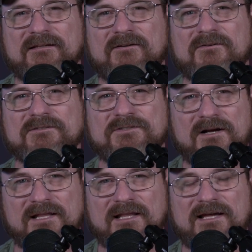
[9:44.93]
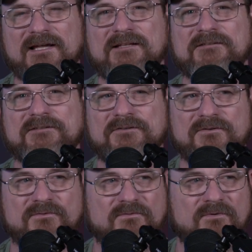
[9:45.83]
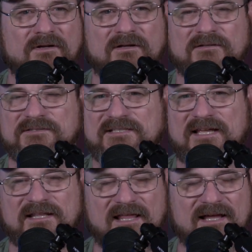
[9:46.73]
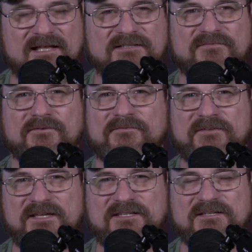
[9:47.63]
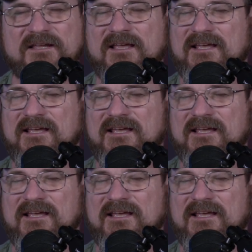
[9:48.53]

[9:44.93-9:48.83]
or trot line to set lines for fish.